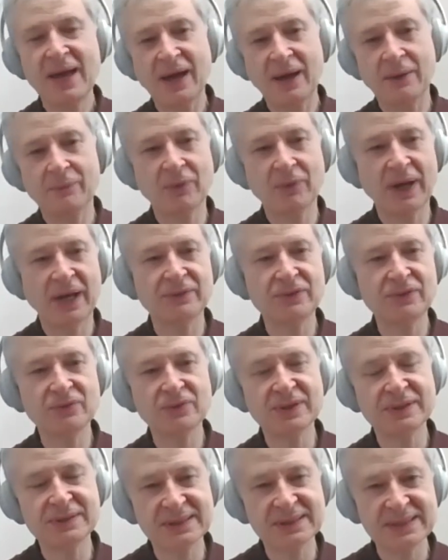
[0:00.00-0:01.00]
and, um, and you
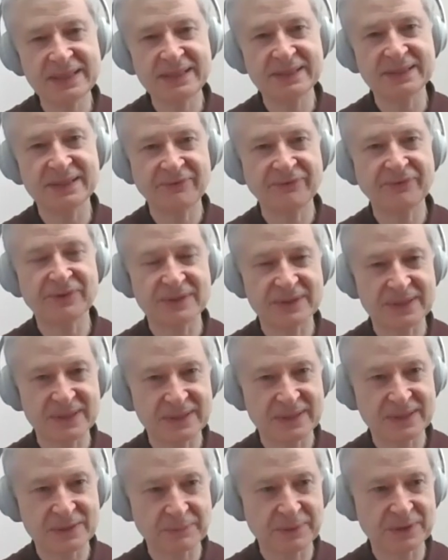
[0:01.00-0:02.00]
can see
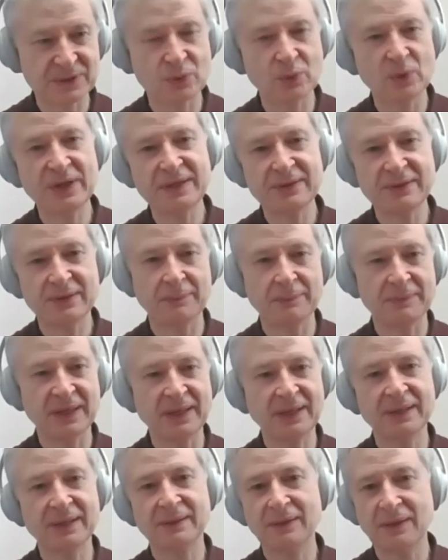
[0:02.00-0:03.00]
differences between them
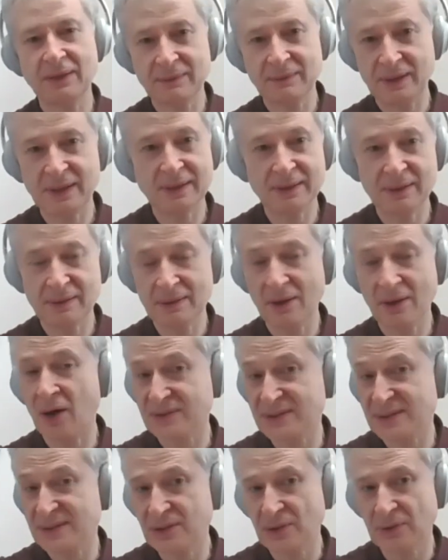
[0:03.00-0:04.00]
in in
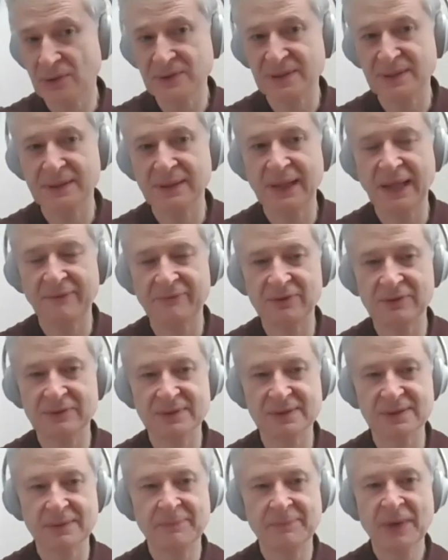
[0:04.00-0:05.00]
oxytocin
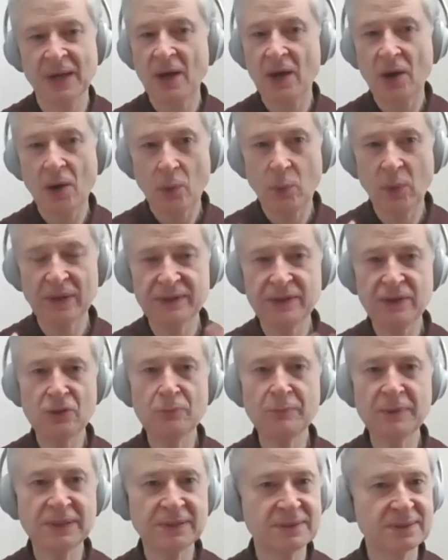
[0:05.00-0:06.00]
levels. Well,
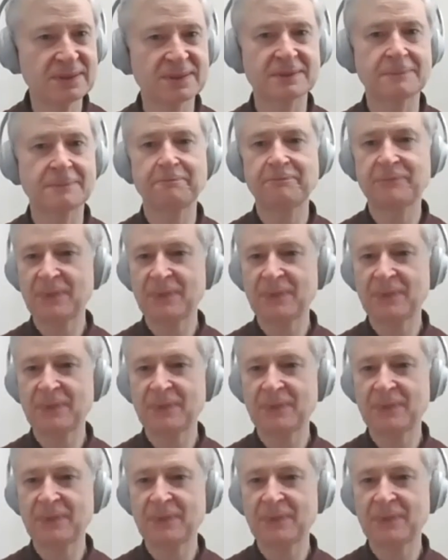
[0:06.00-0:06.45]
humans,